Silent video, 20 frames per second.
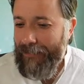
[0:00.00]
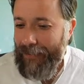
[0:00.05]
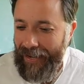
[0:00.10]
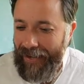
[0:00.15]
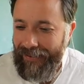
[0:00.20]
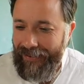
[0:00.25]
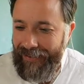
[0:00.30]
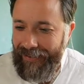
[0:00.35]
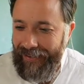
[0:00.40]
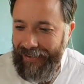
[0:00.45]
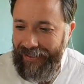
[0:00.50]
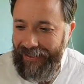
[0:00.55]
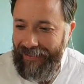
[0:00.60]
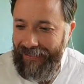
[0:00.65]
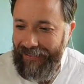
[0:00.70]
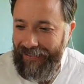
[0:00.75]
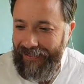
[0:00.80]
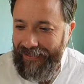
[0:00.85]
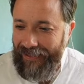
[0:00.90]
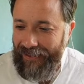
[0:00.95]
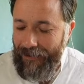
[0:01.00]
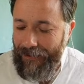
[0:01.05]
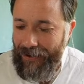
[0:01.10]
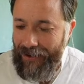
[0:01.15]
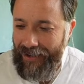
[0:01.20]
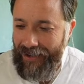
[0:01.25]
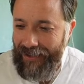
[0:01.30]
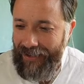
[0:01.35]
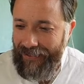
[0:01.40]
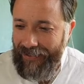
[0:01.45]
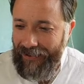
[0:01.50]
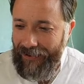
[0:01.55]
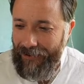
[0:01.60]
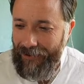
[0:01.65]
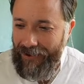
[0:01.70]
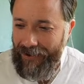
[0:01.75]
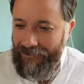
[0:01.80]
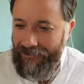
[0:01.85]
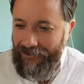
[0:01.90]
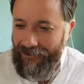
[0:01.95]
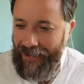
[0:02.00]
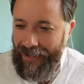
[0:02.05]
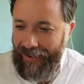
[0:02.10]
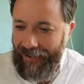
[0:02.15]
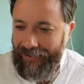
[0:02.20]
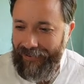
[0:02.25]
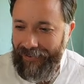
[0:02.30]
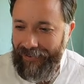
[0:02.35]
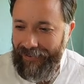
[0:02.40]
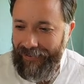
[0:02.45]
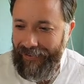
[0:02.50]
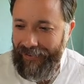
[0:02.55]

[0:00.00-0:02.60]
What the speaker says: But the only fact